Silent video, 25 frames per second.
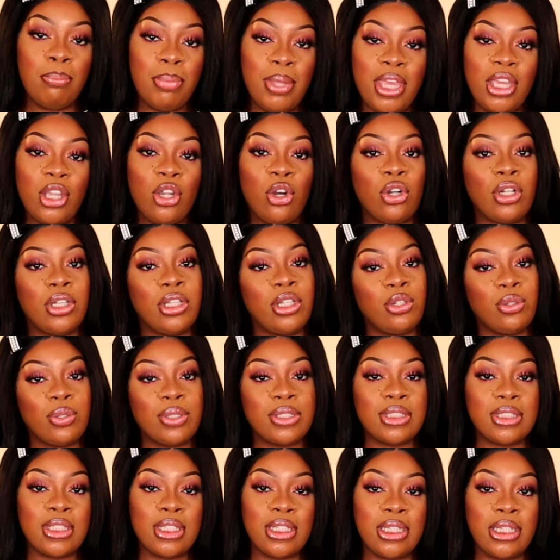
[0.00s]
Big or
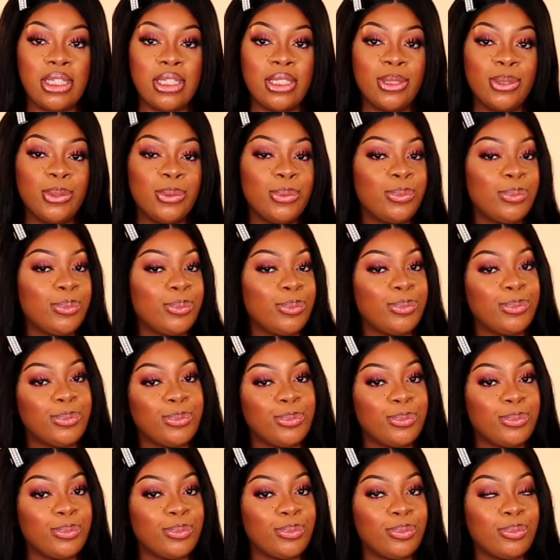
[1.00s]
little city?
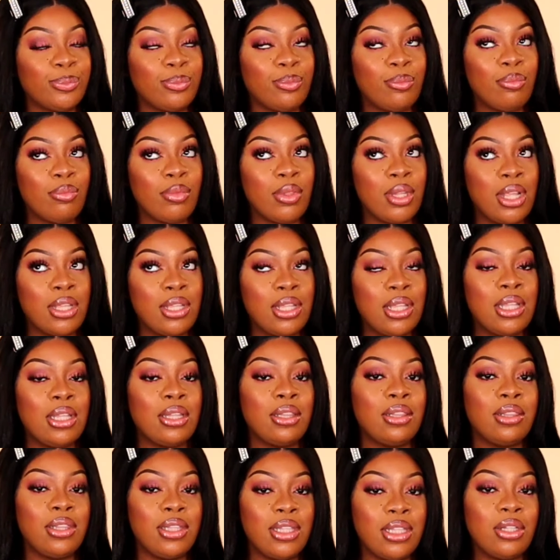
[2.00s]
Hmm,
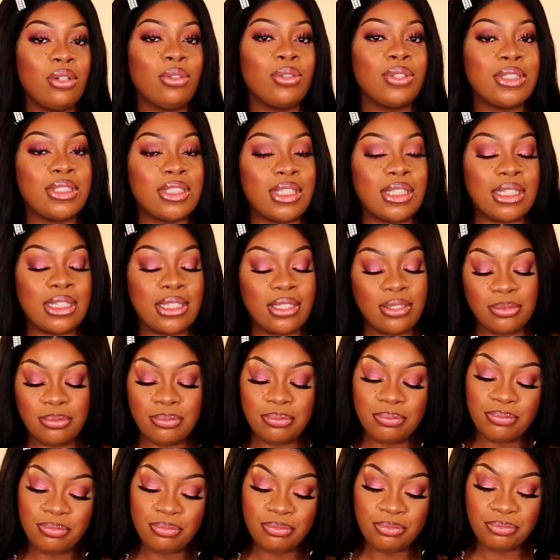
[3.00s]
little city.
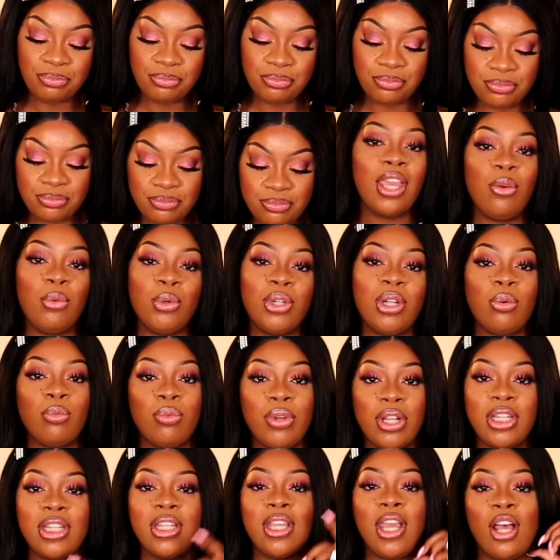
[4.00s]
And when
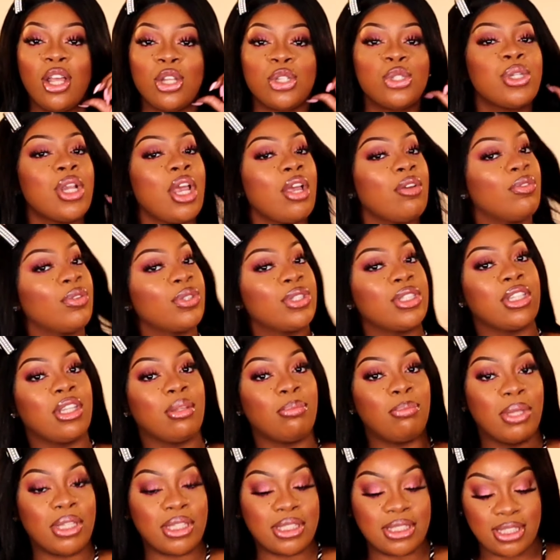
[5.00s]
I'm ready, I'll travel to
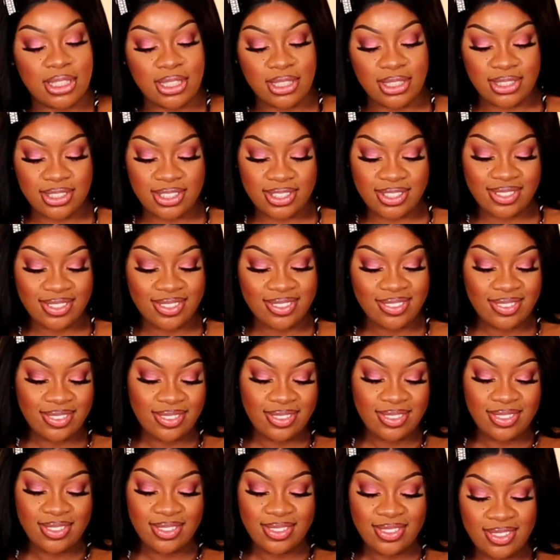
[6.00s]
the big cities.
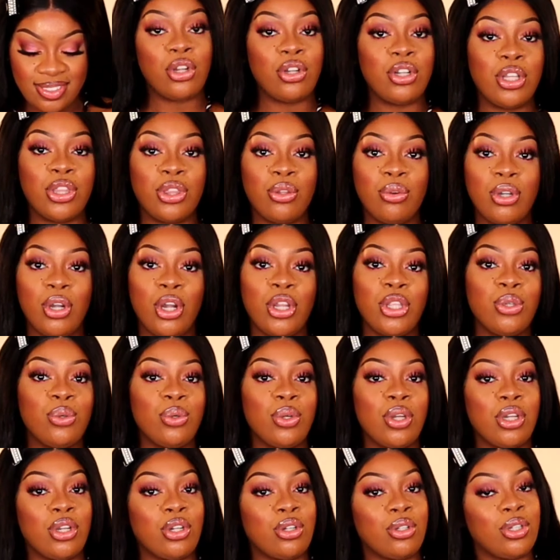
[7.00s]
33. Are
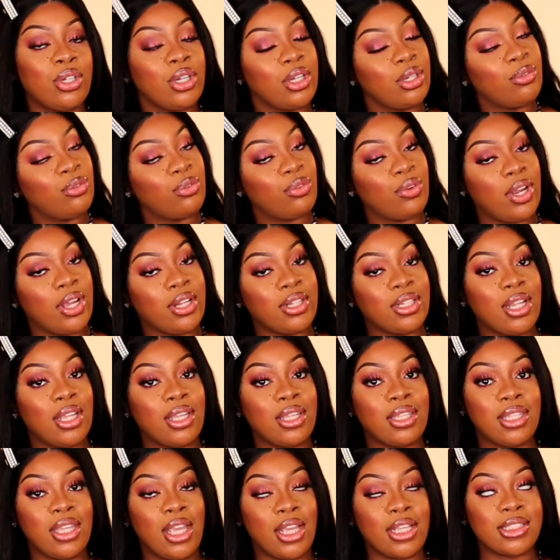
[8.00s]
you a good
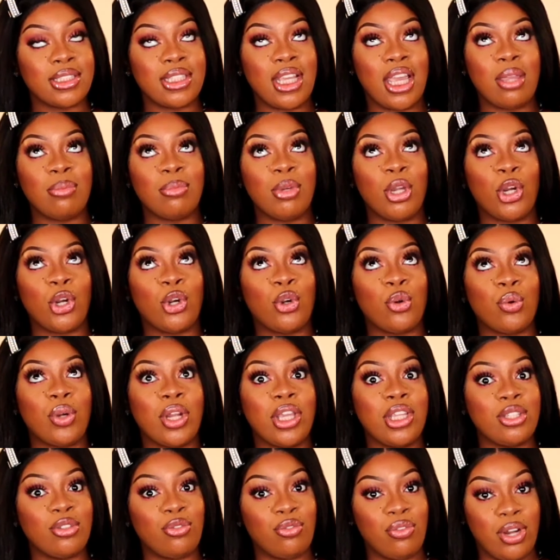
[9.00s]
friend? Yes, I am a
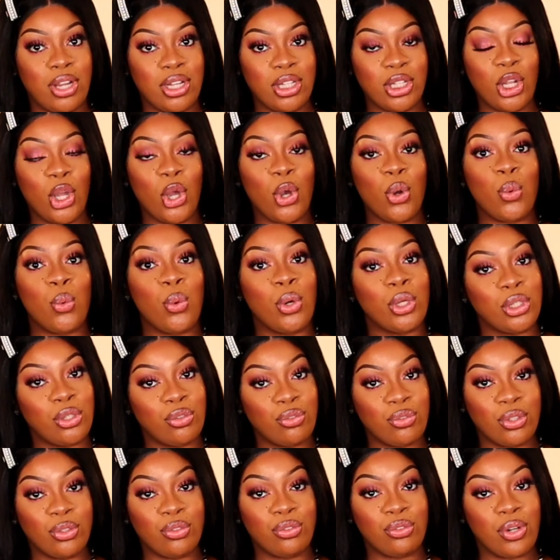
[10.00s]
great friend, a
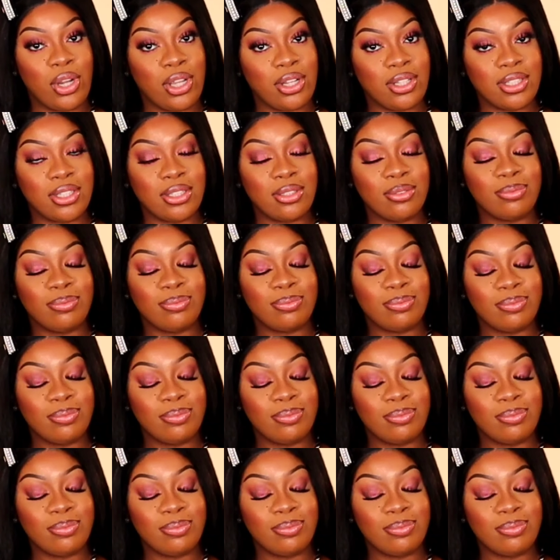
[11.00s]
wonderful friend.